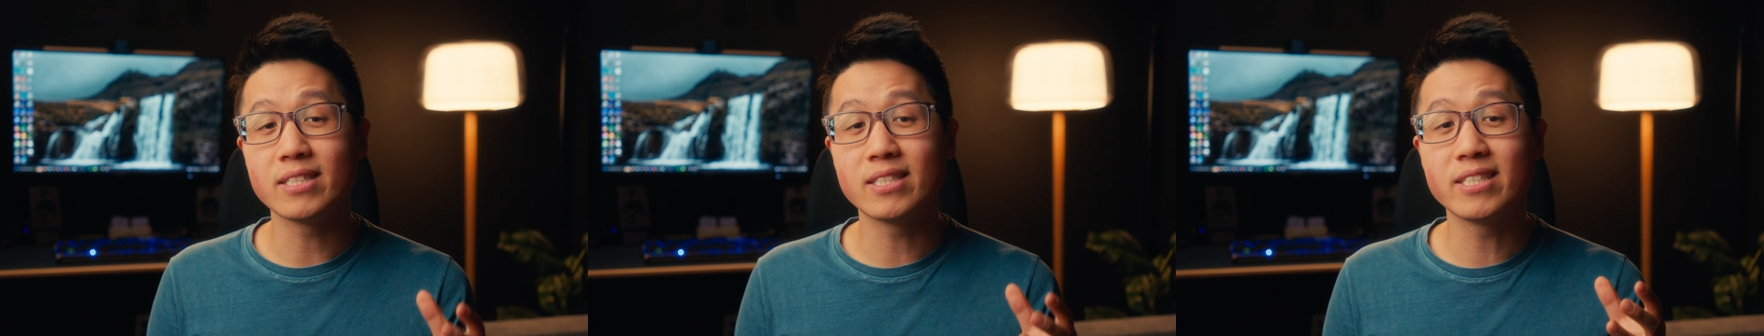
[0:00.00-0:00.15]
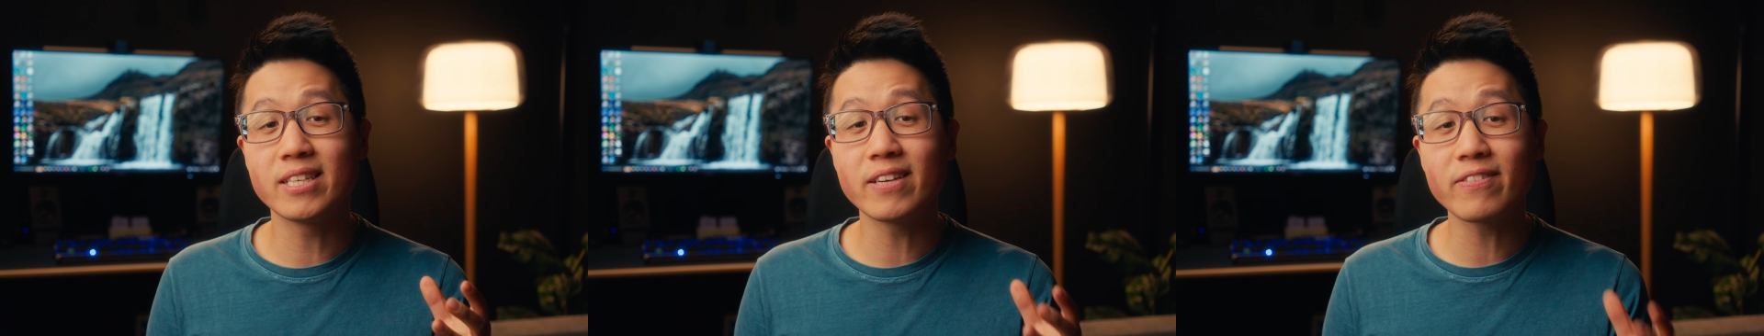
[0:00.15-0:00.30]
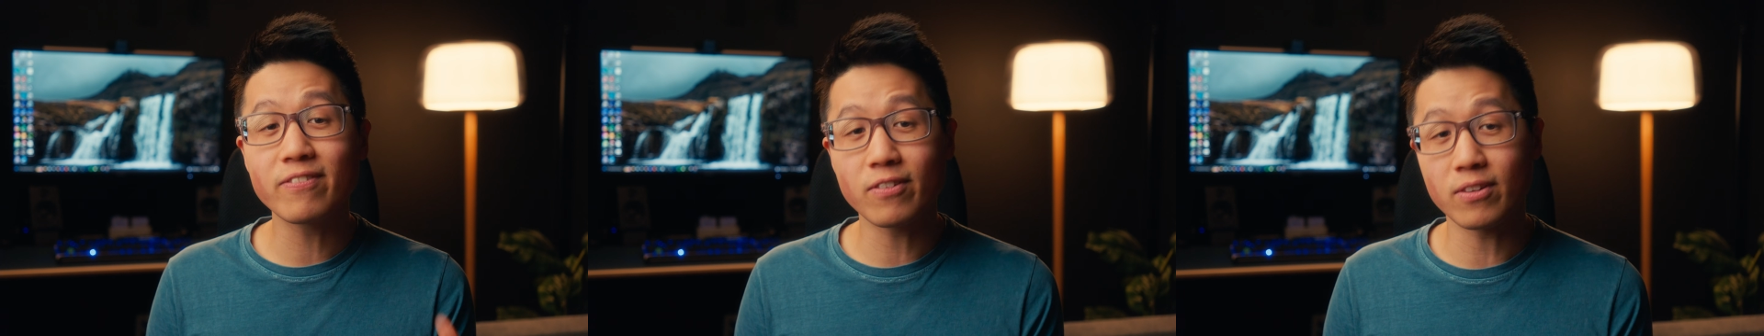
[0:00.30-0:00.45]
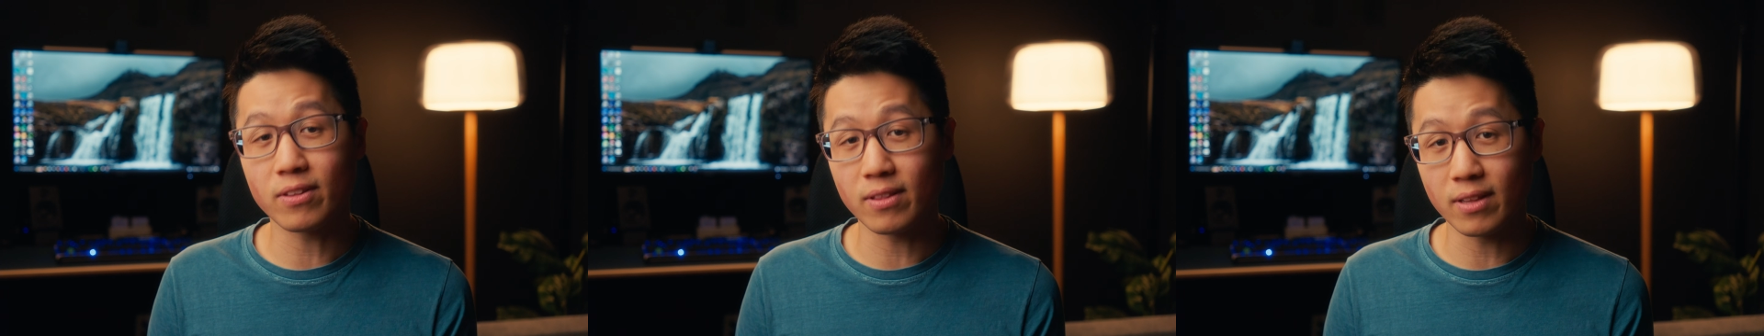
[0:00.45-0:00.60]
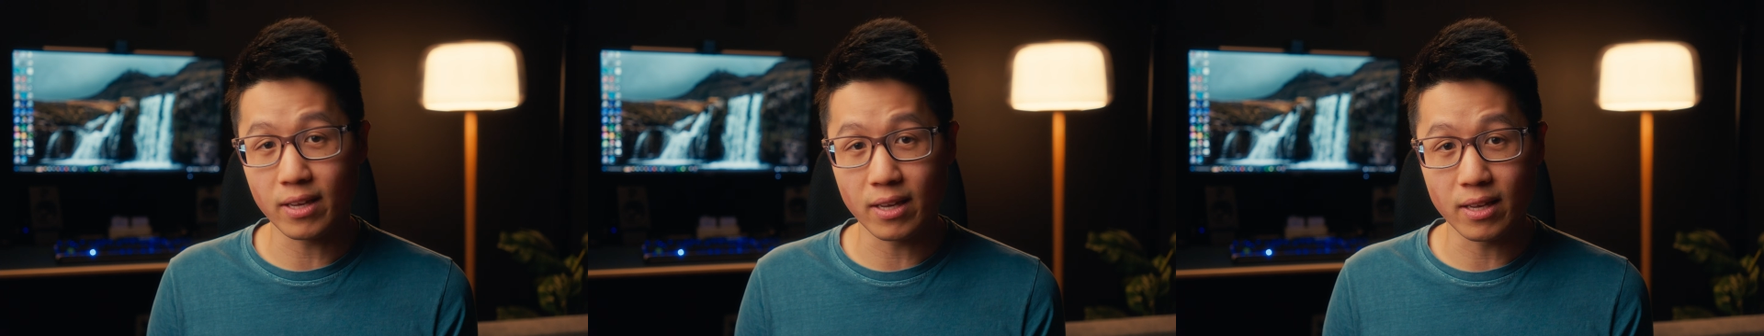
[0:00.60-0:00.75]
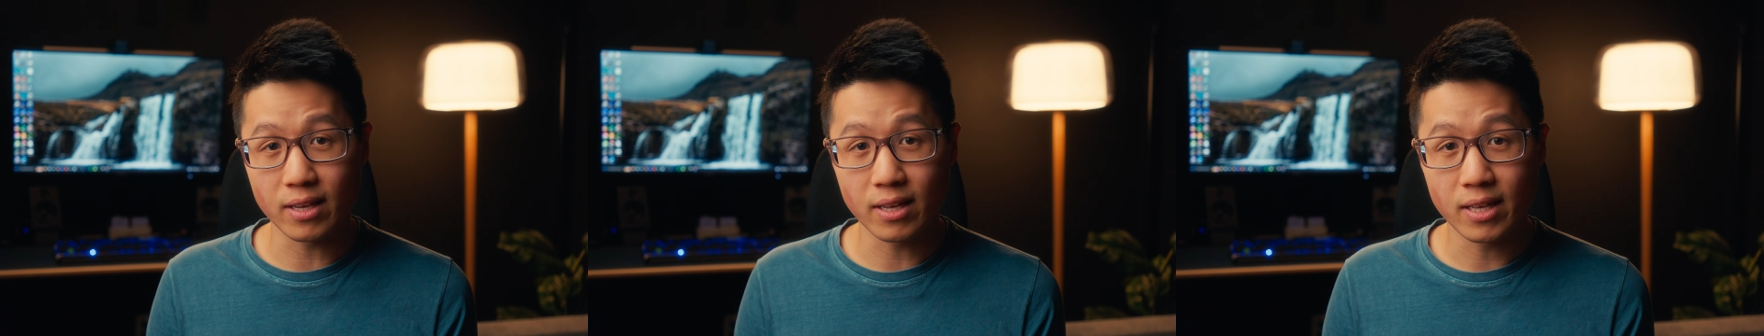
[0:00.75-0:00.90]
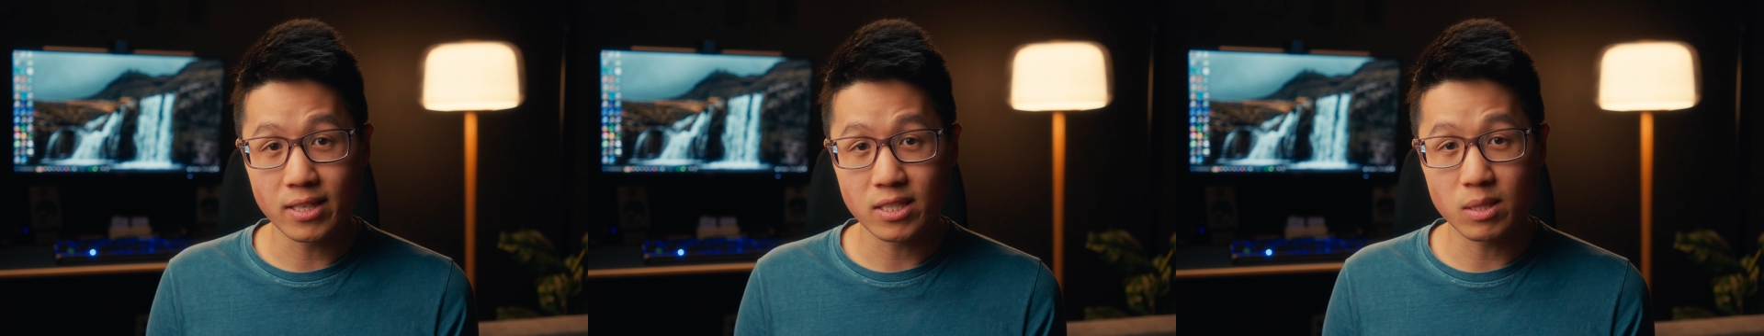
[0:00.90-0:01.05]

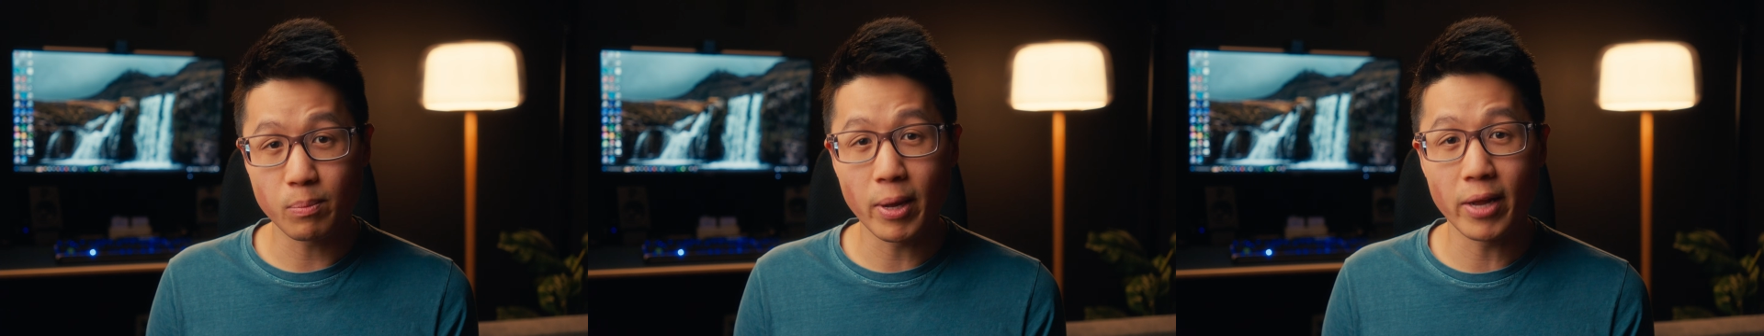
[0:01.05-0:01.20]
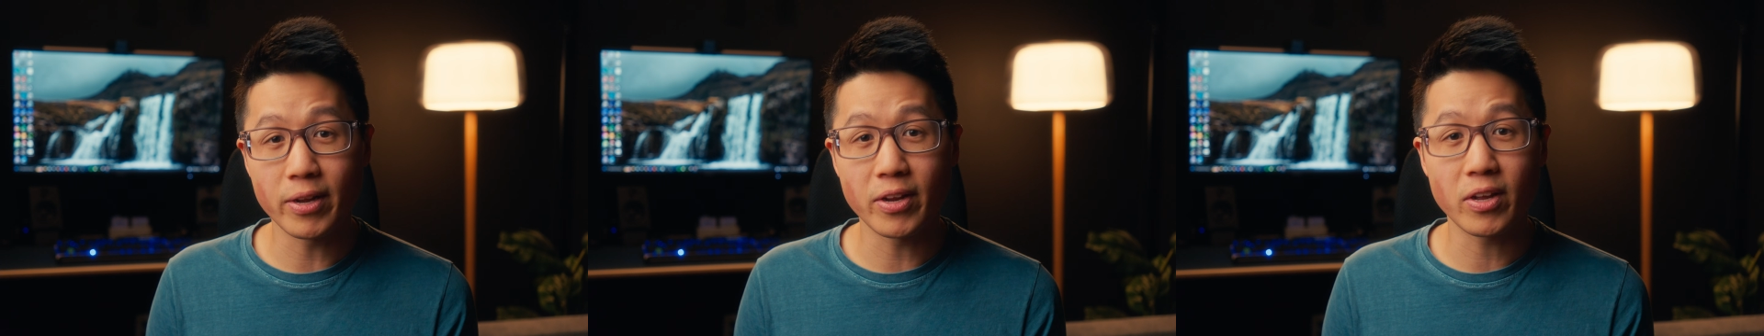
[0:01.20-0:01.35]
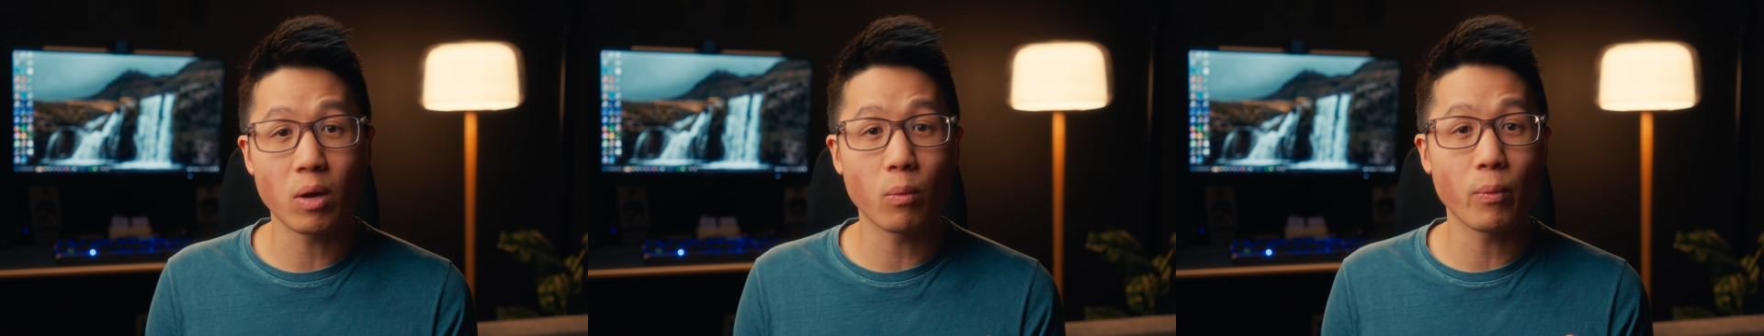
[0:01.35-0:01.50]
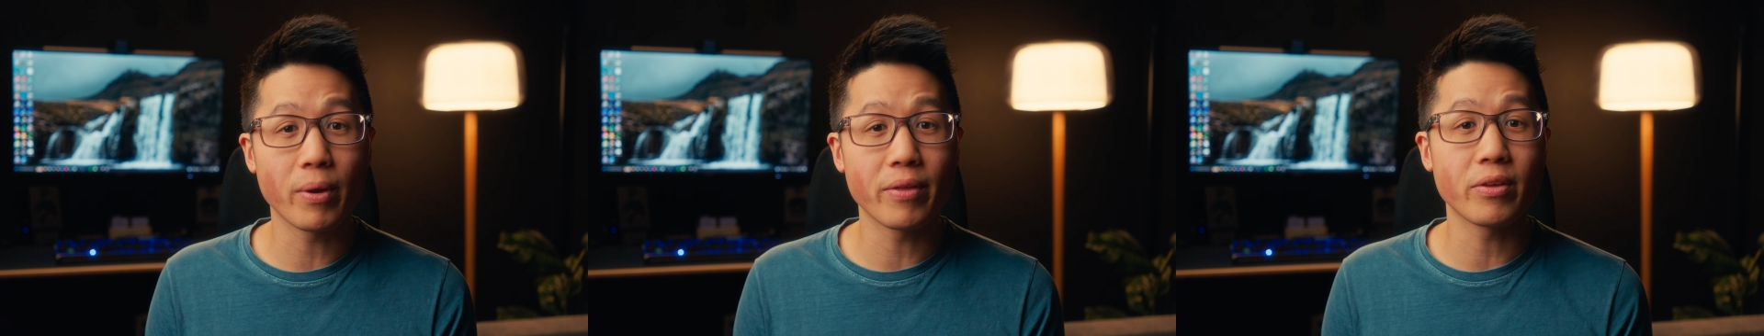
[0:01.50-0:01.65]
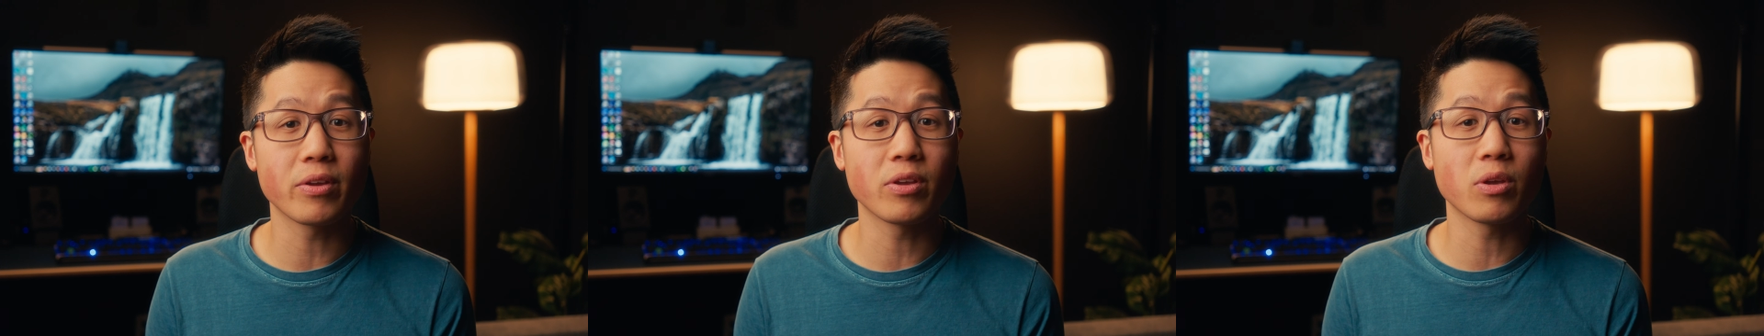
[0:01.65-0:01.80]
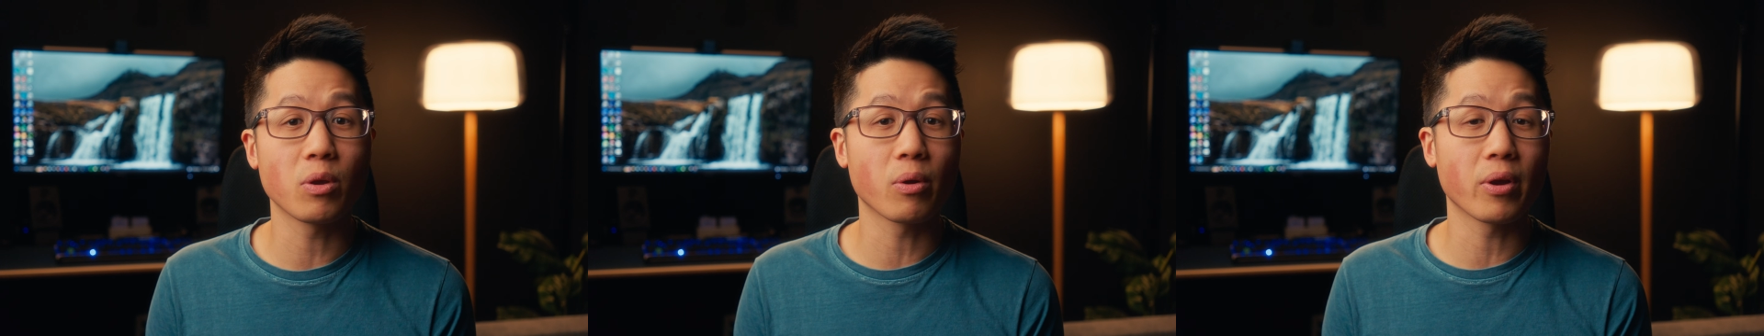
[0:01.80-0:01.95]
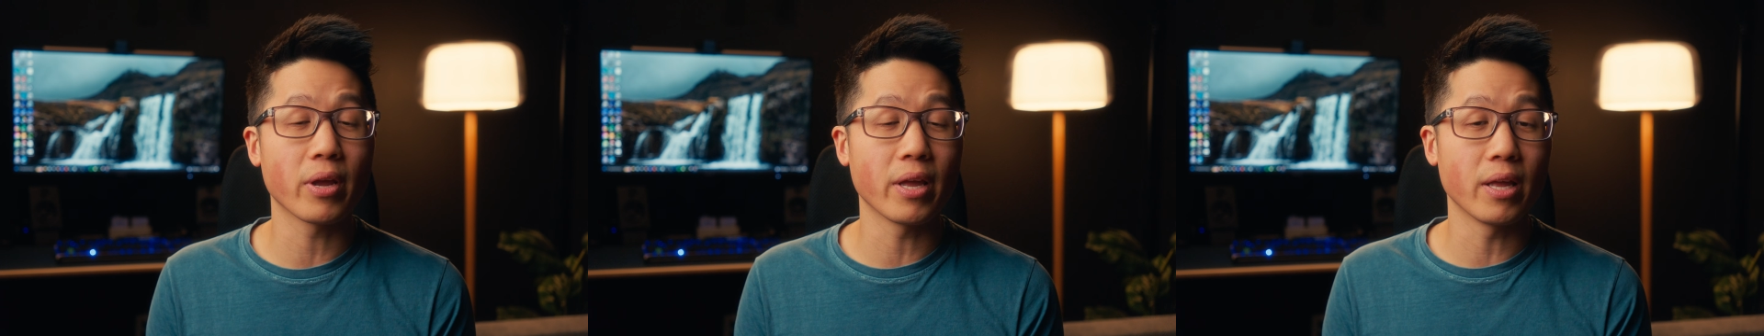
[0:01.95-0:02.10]
differently depending on whether
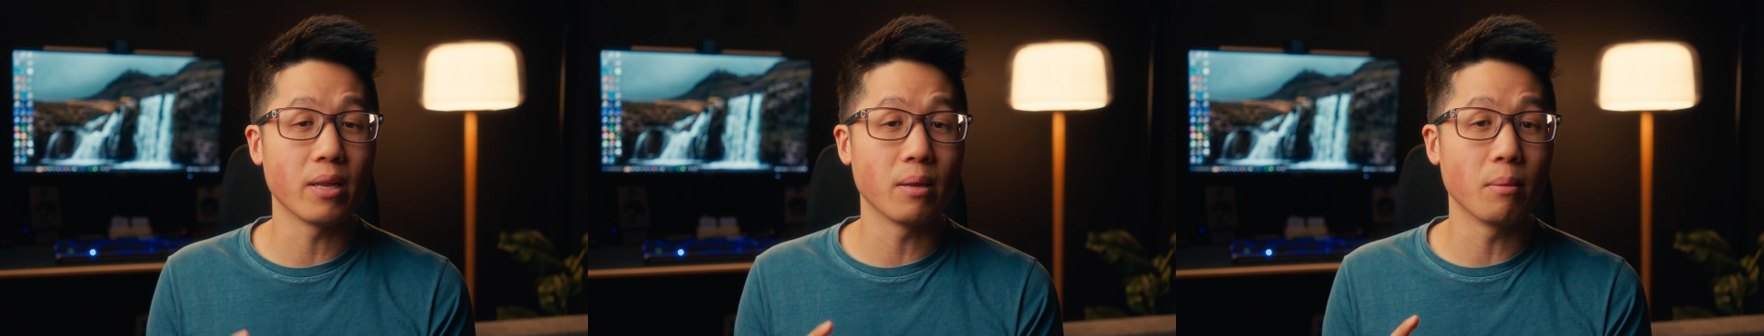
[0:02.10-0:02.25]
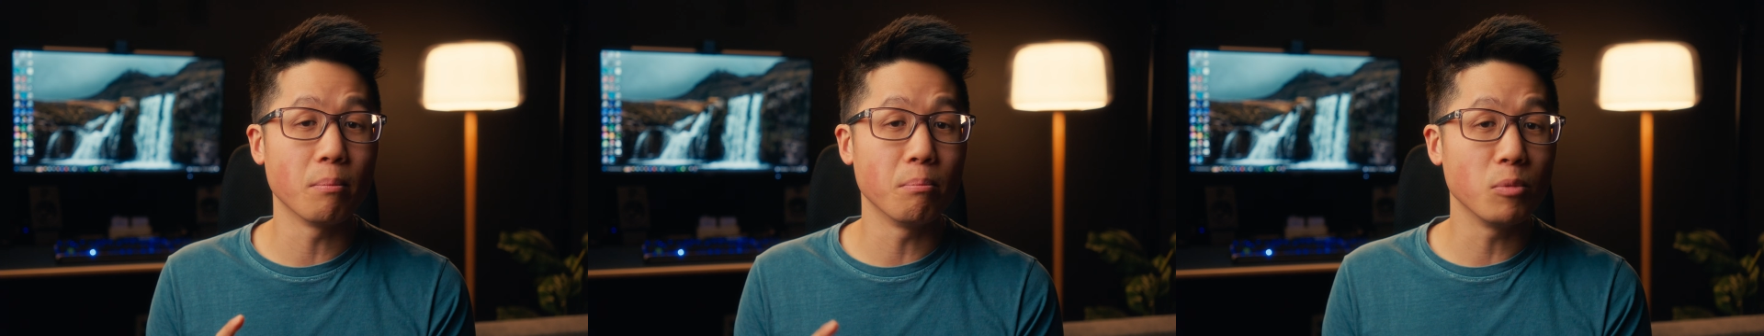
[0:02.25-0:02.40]
you're in